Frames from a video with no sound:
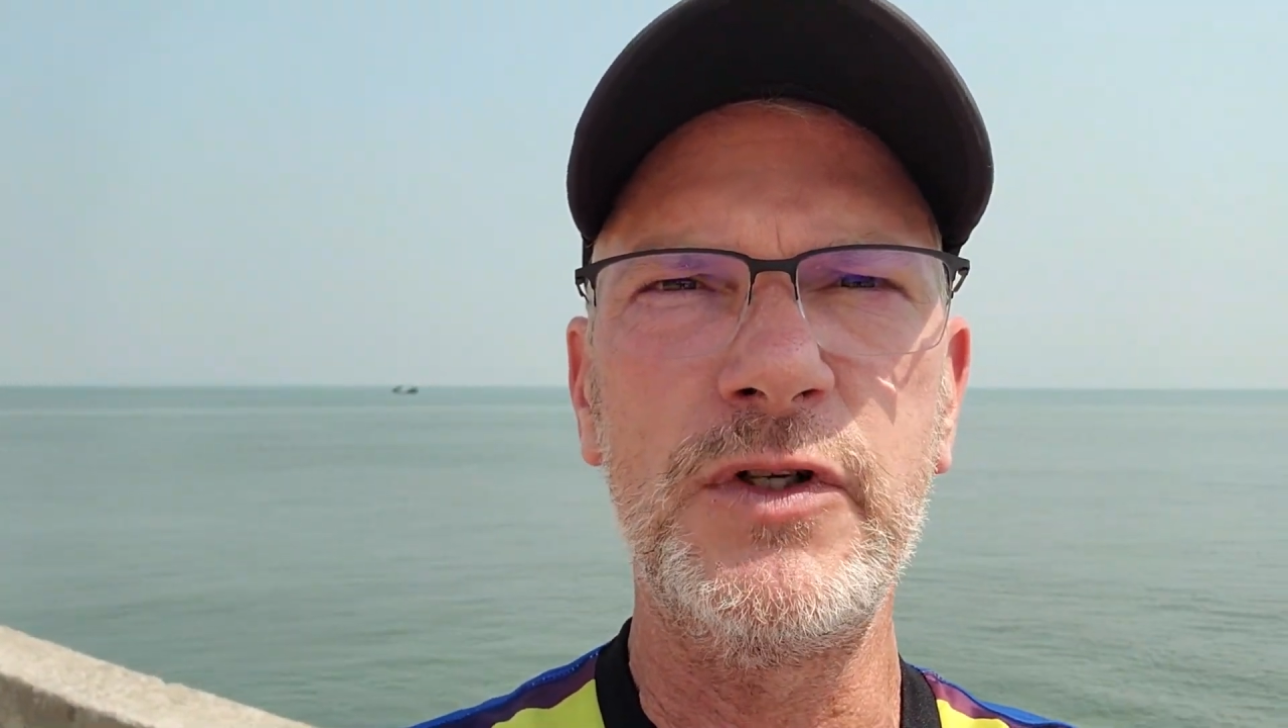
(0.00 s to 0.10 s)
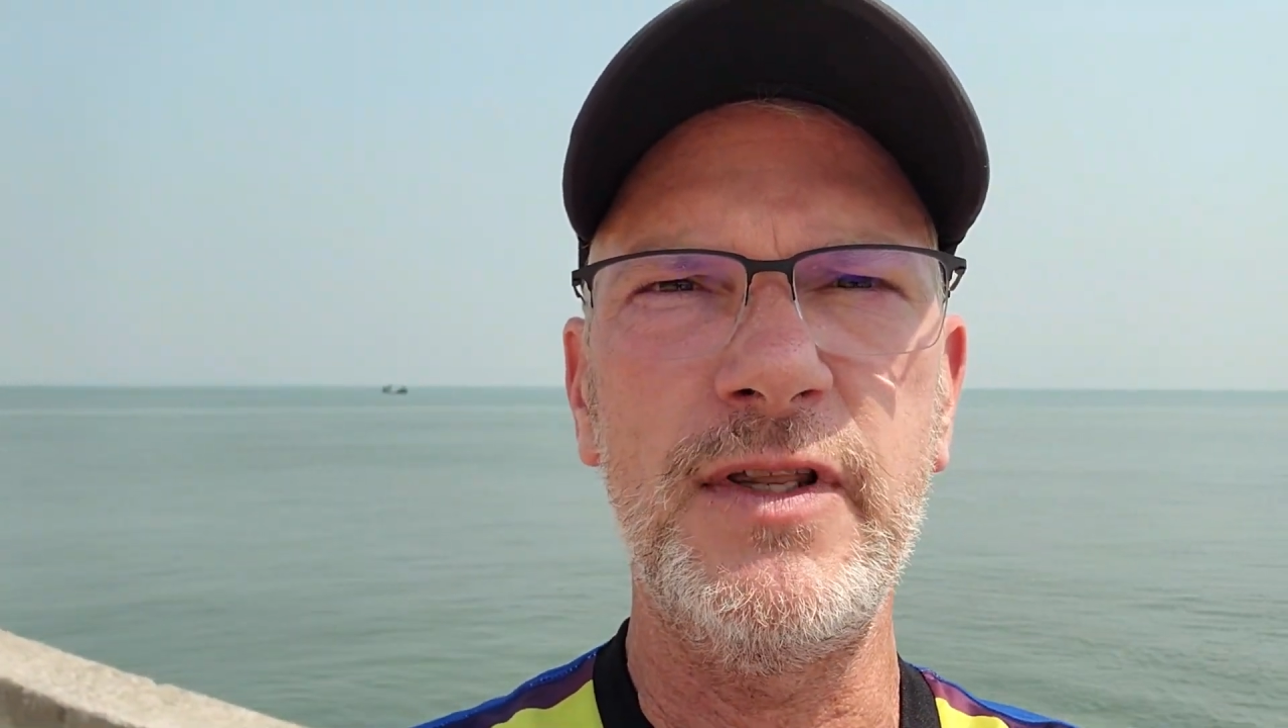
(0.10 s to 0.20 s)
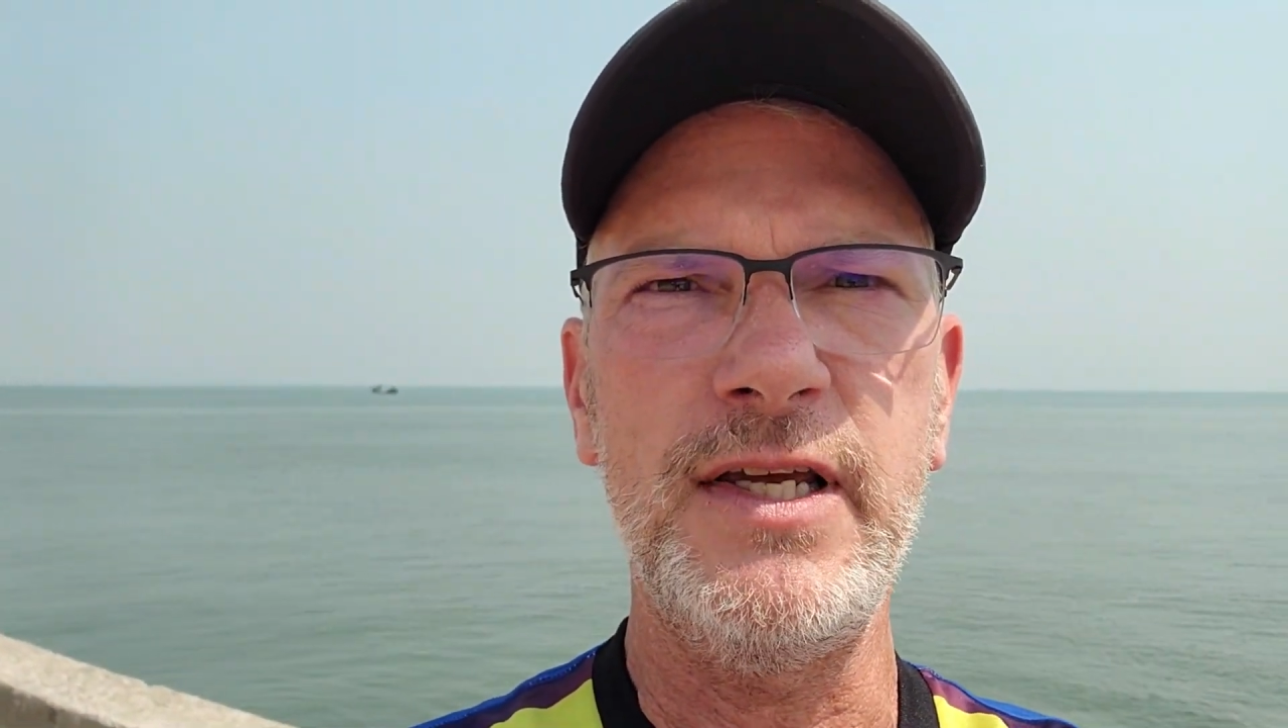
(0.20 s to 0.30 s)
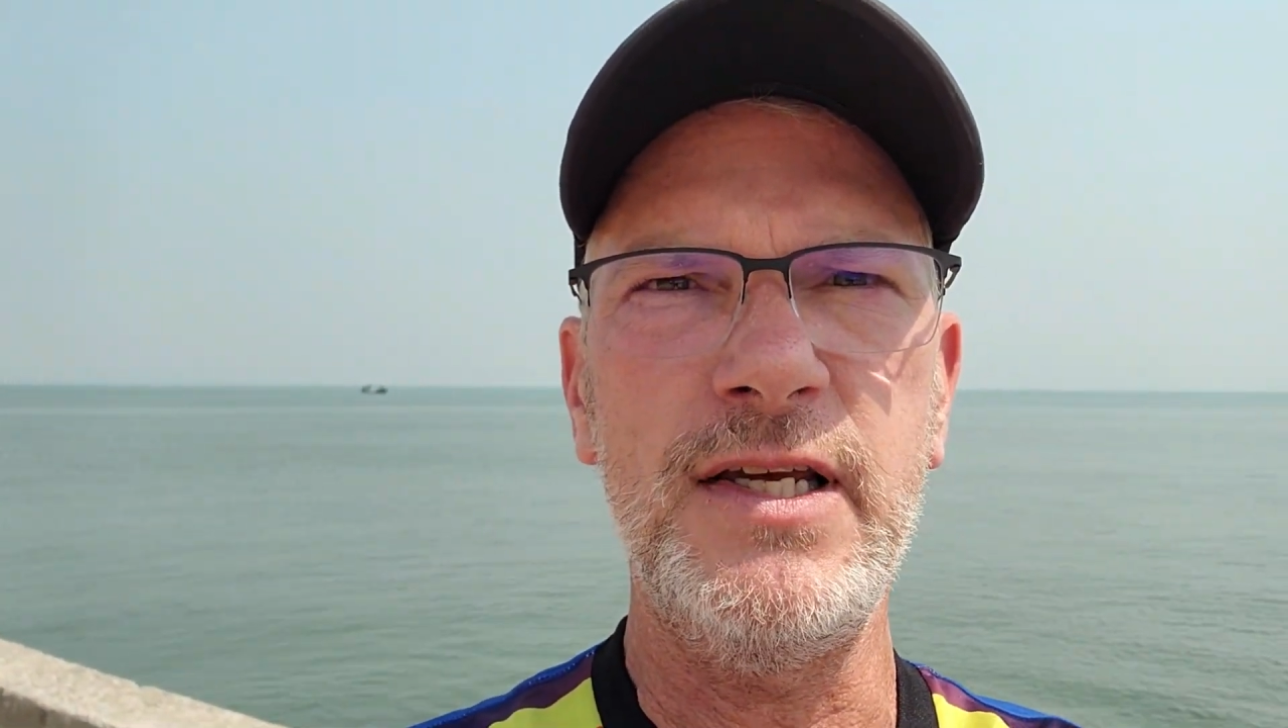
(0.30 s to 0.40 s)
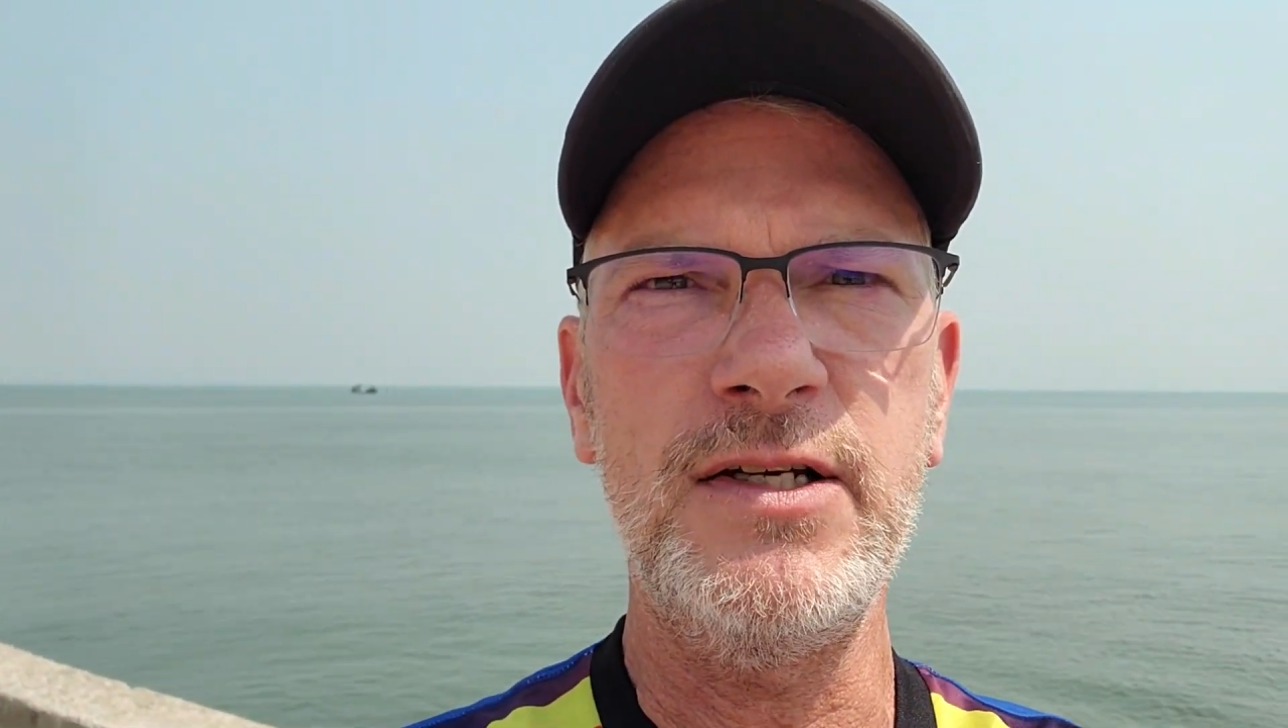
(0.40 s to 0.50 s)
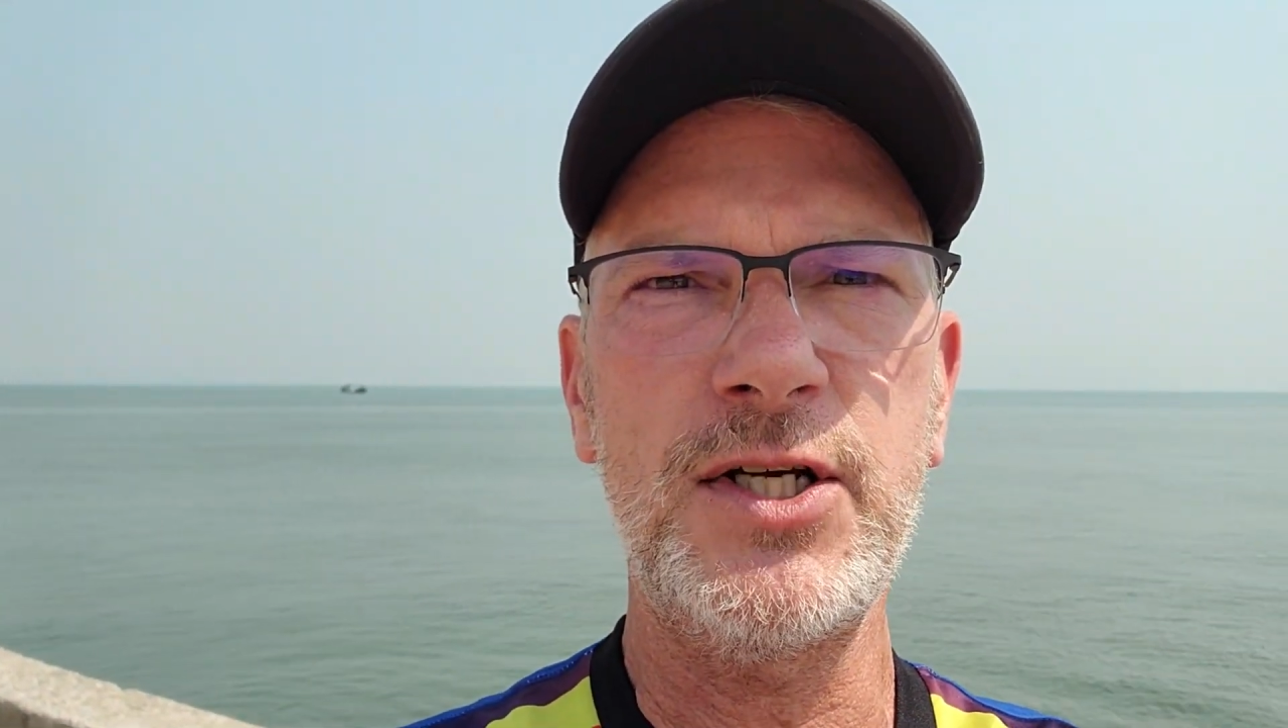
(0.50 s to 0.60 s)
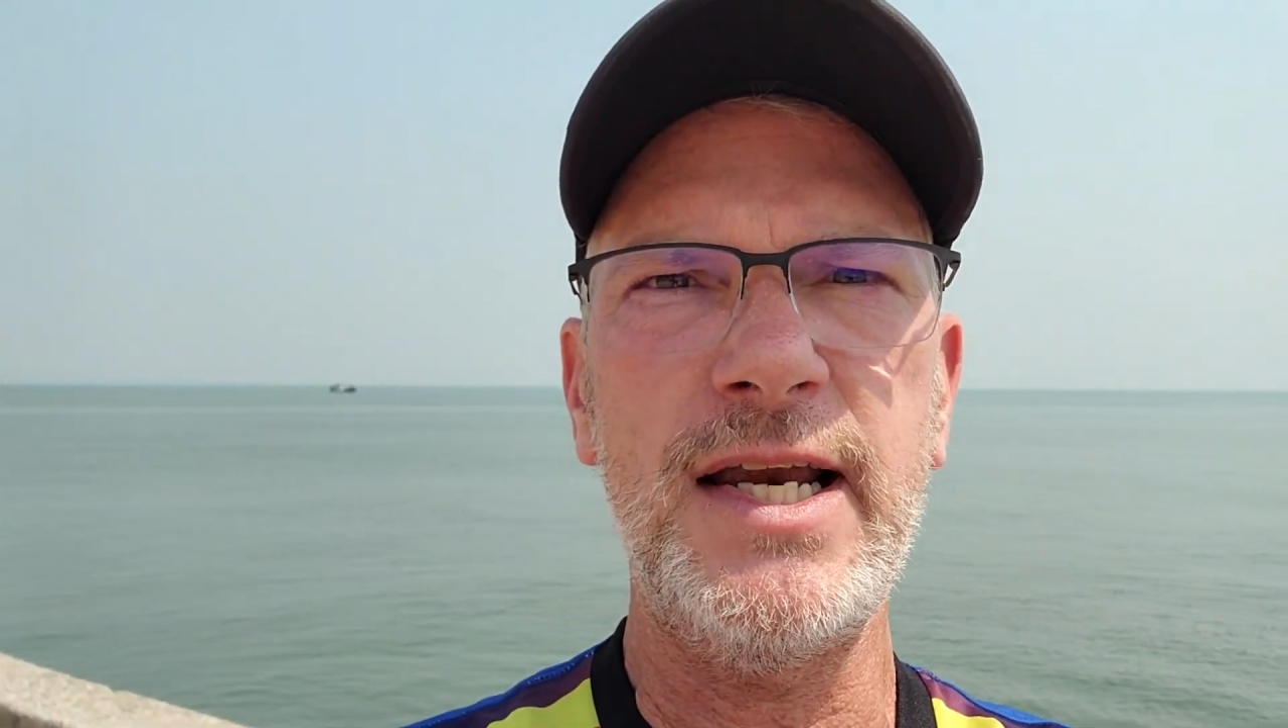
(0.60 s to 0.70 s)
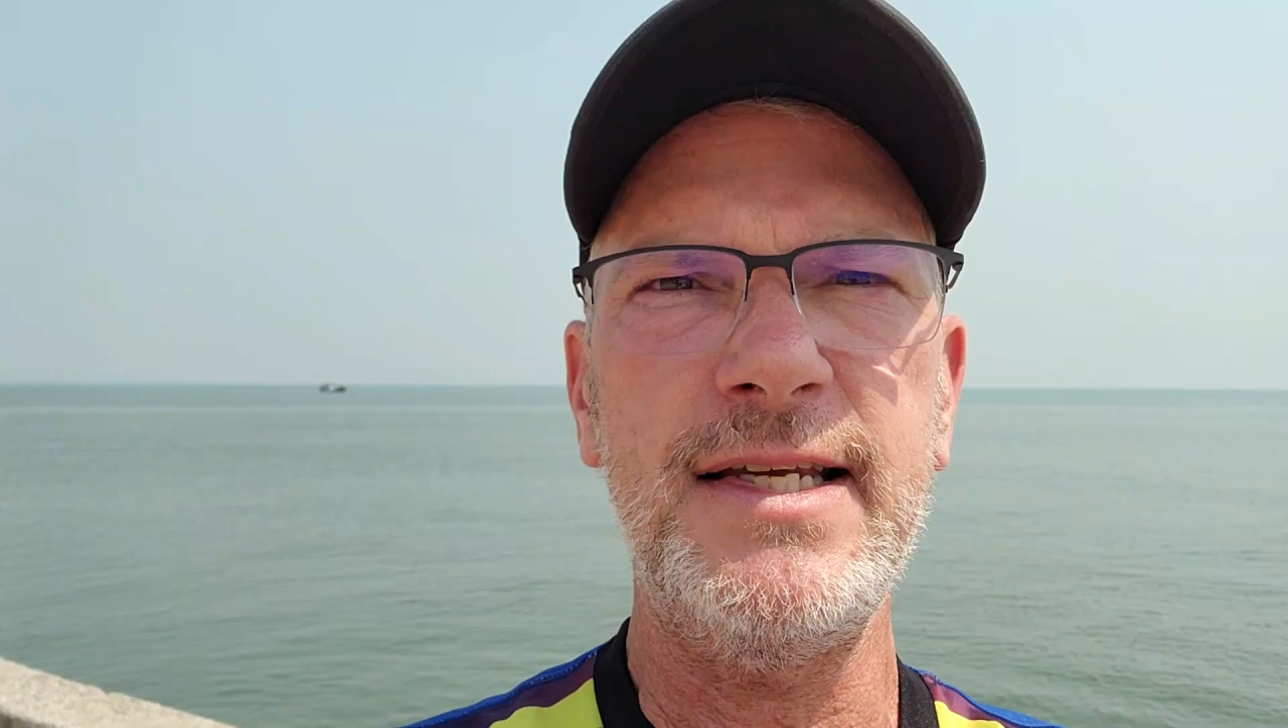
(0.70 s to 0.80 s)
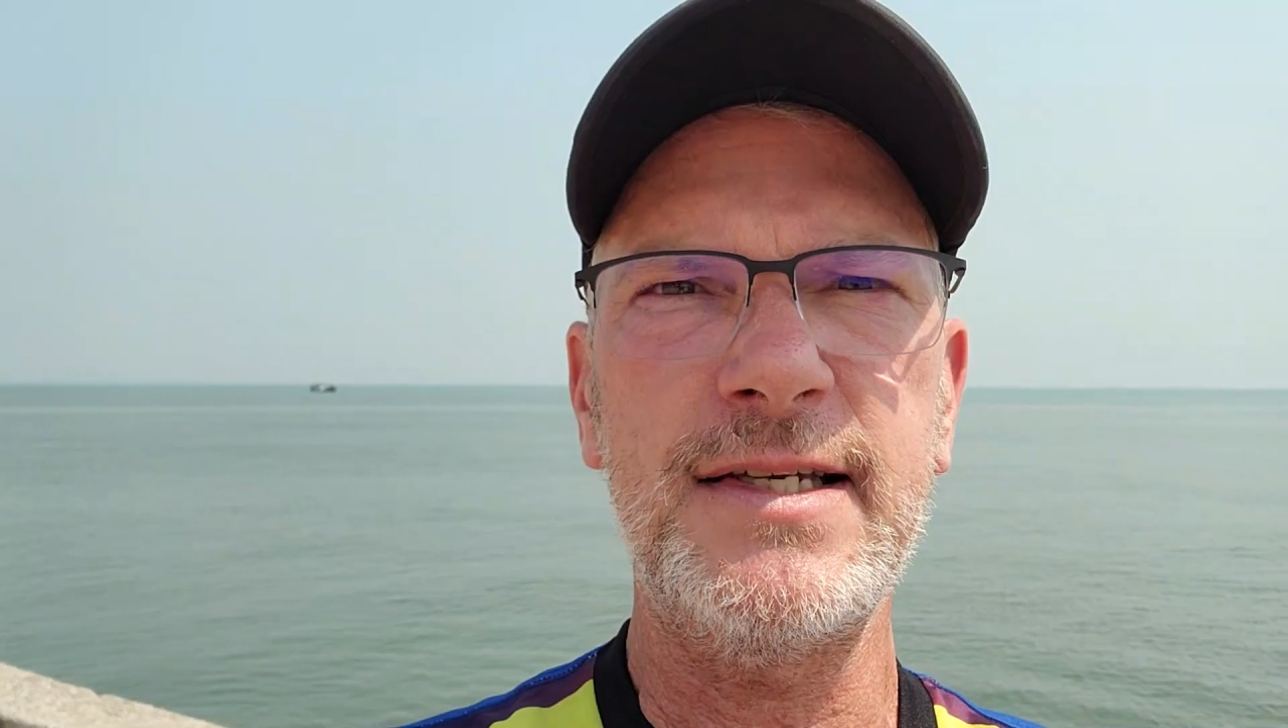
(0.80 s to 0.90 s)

to the shady